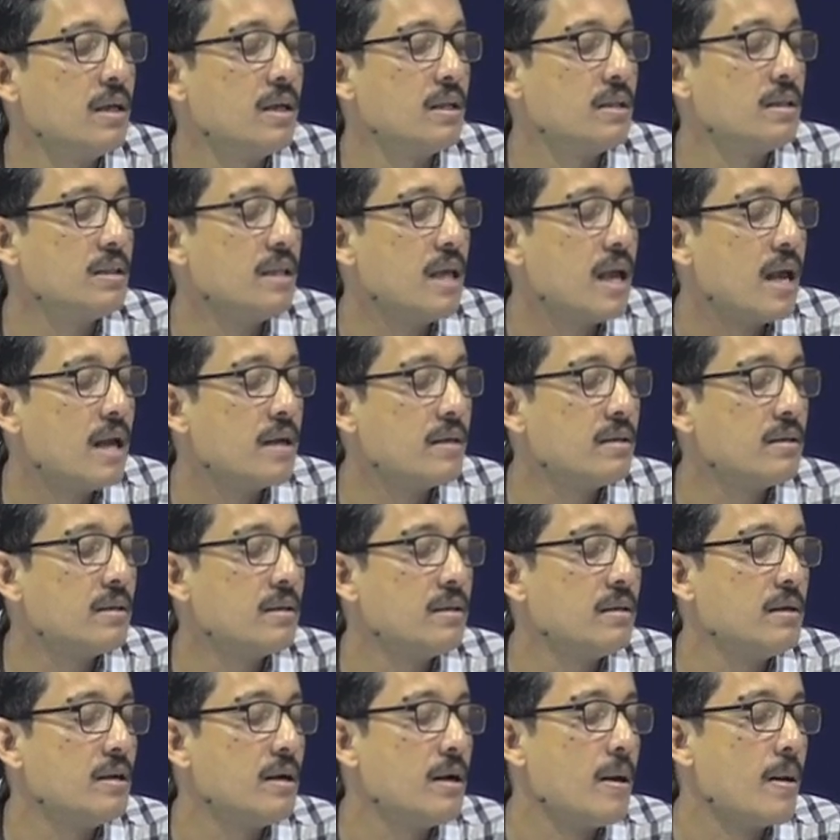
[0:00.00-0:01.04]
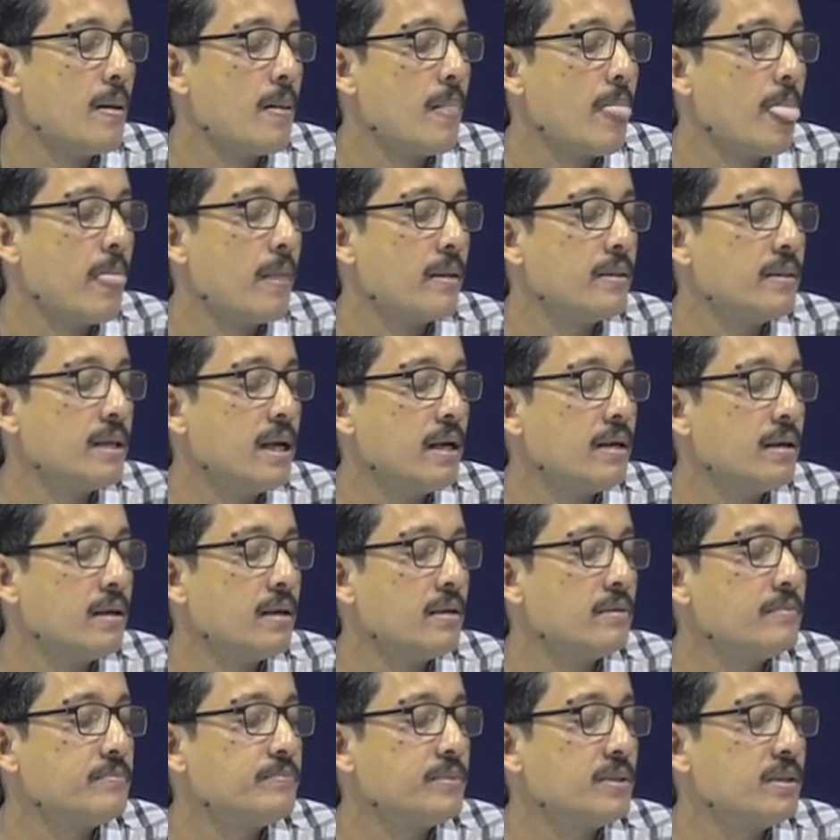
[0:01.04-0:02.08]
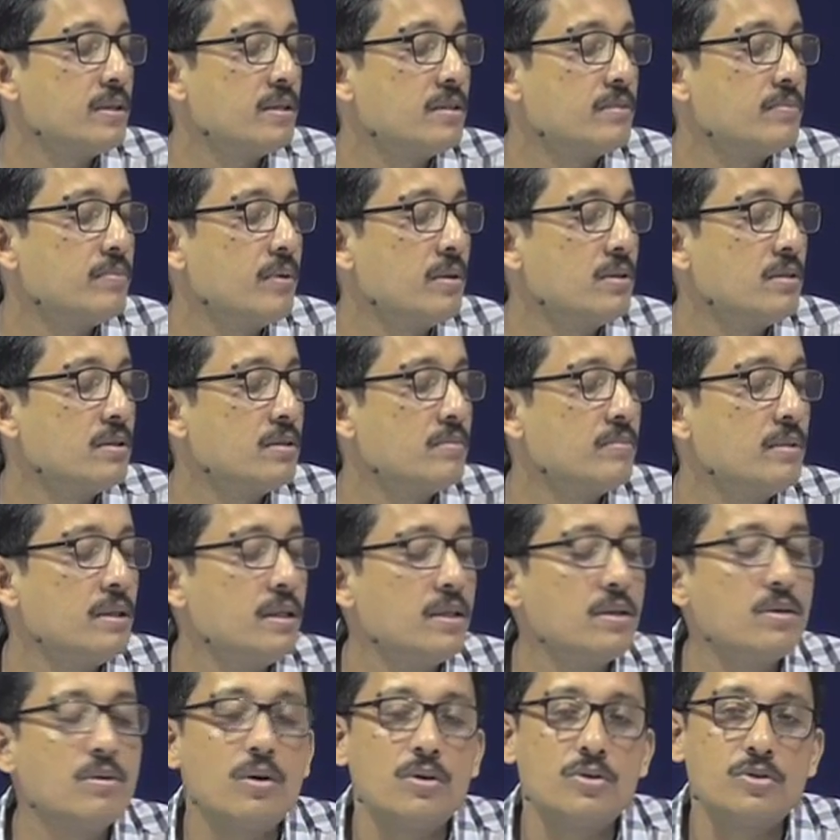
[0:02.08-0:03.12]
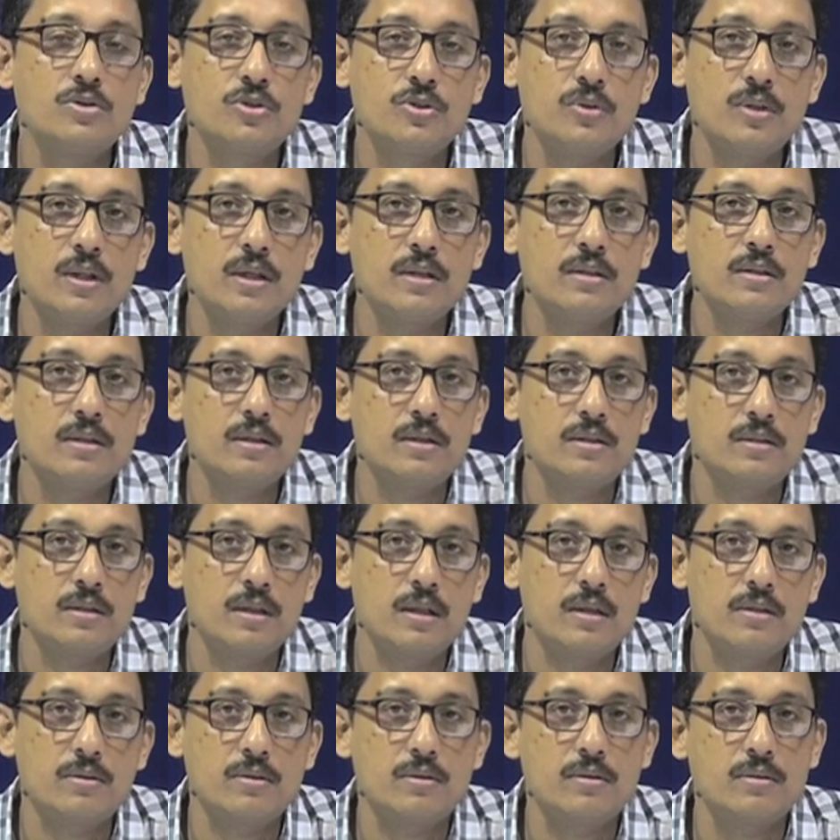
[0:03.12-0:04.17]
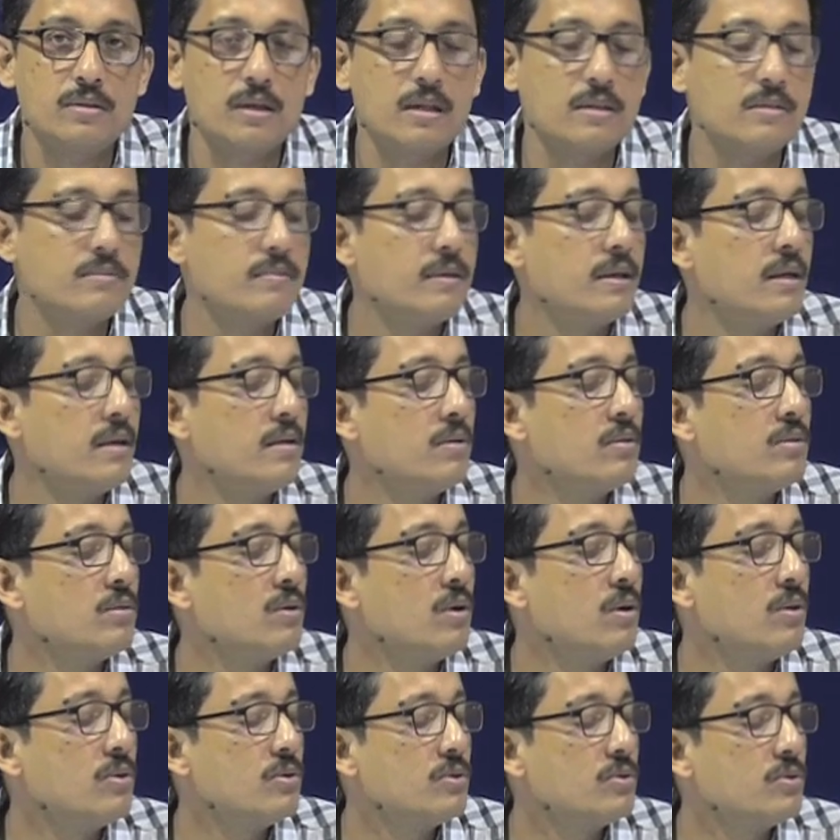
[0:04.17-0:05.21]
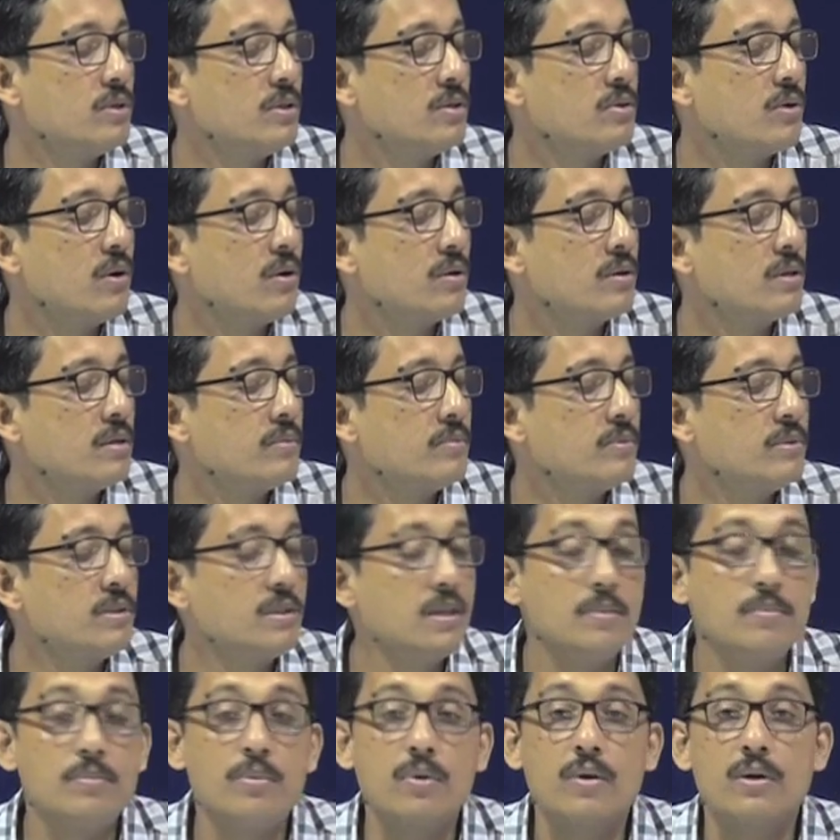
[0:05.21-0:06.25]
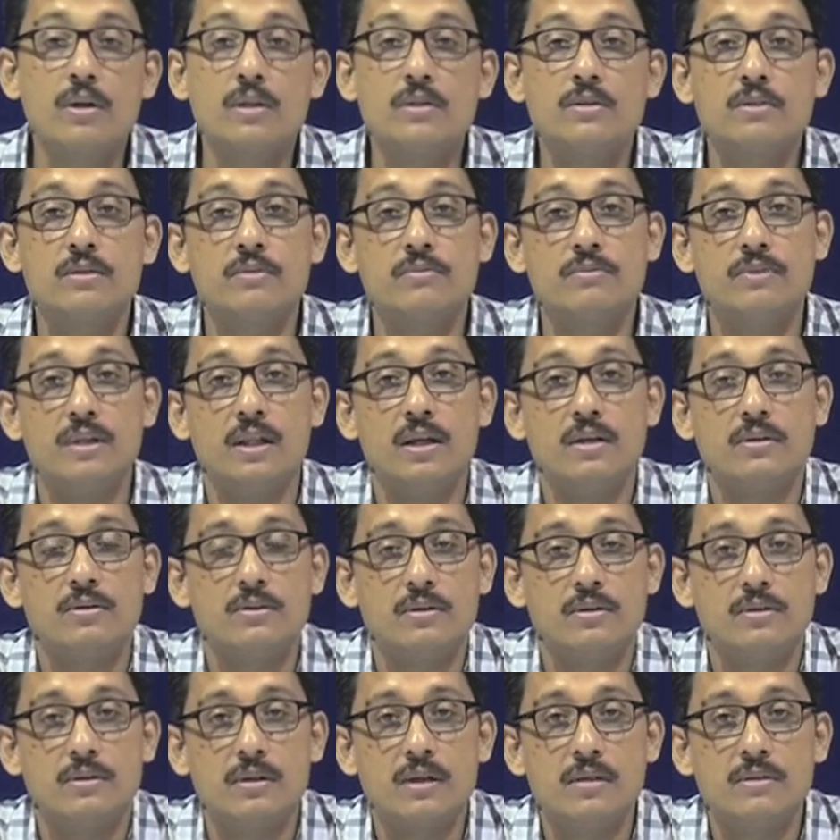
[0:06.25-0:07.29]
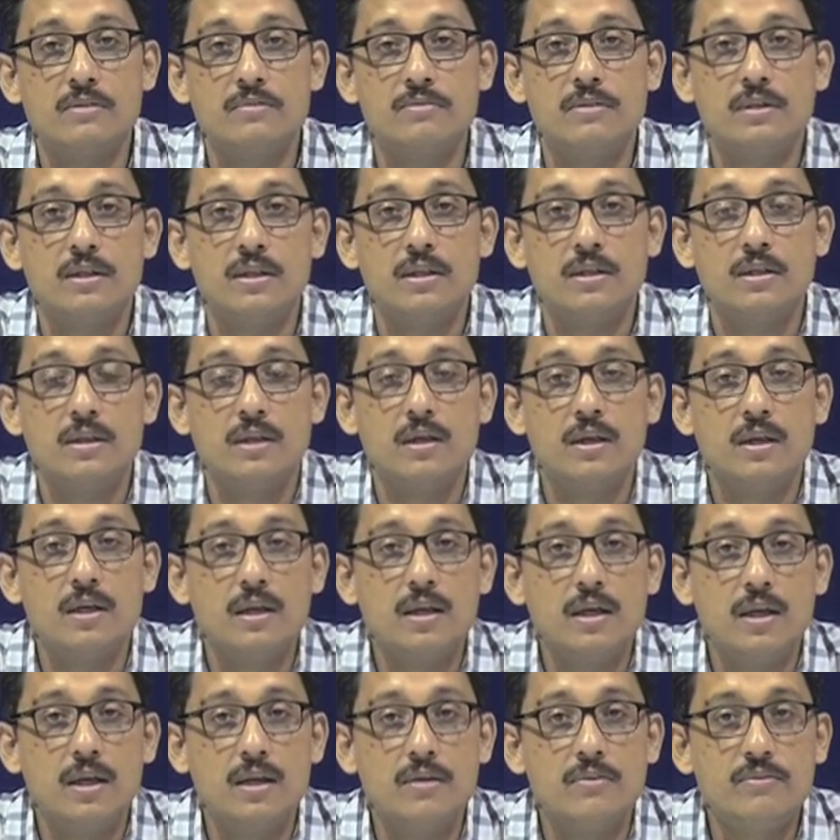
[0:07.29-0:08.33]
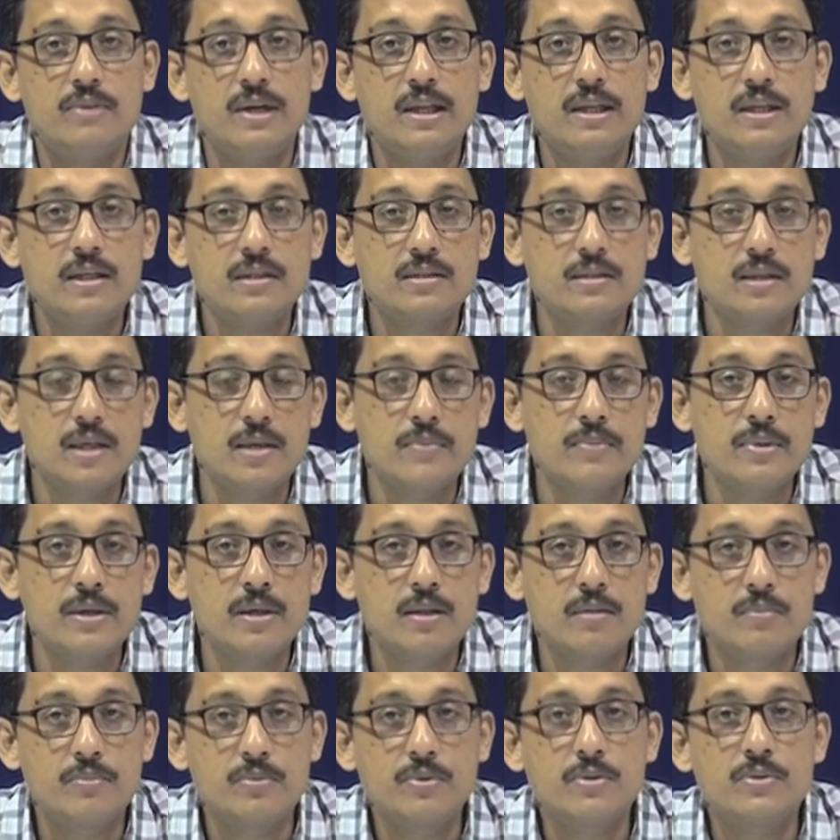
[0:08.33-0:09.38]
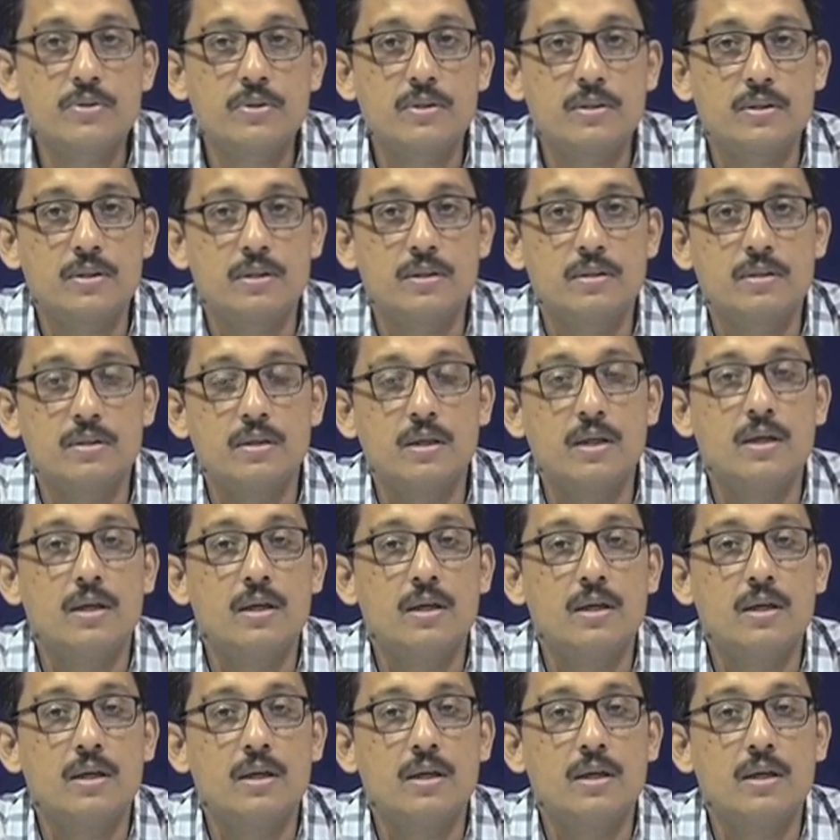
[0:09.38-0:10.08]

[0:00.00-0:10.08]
that are responsible in controlling this electron transfer, and also we talked about the importance of electron transfer in various chemical processes.